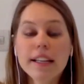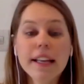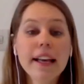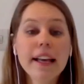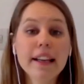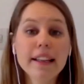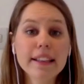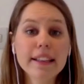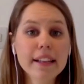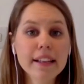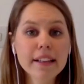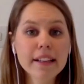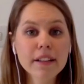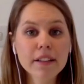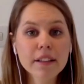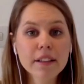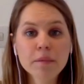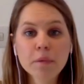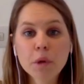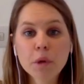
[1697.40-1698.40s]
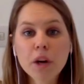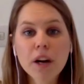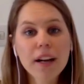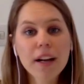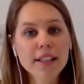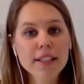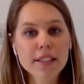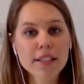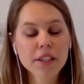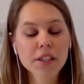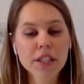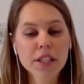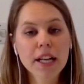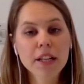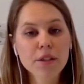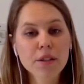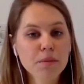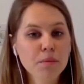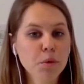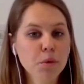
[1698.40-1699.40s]
yeah, getting more architecture
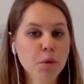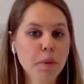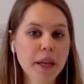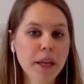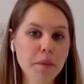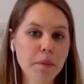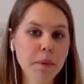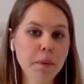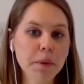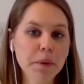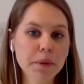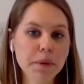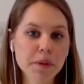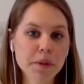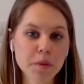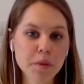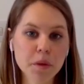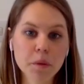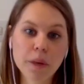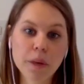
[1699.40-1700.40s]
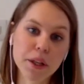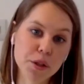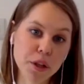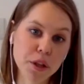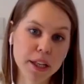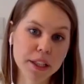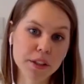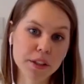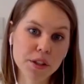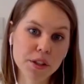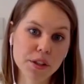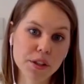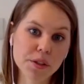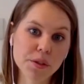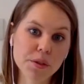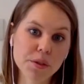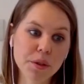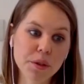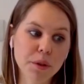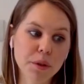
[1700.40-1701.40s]
out to more people is what we're trying to do.
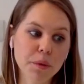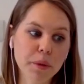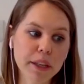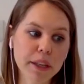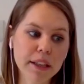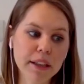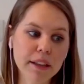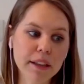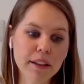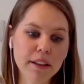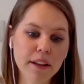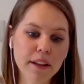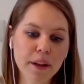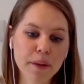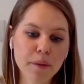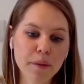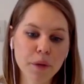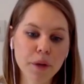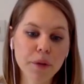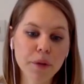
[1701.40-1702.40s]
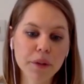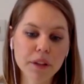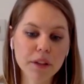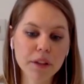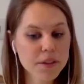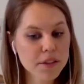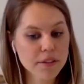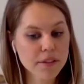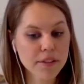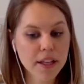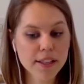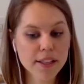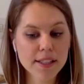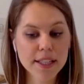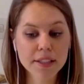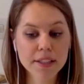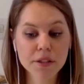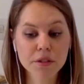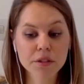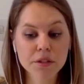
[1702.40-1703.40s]
So, we um, work with lots of
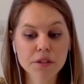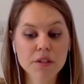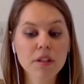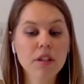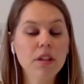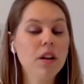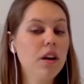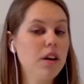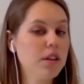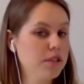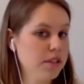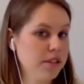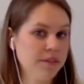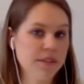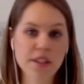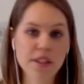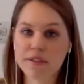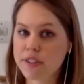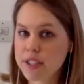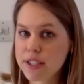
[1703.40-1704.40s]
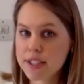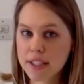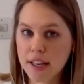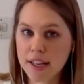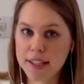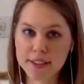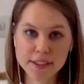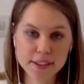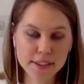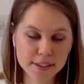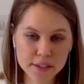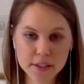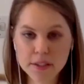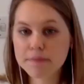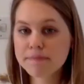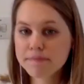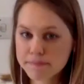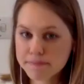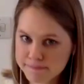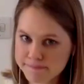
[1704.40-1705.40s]
architects across lots of different
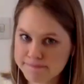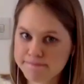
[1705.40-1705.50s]
sizes.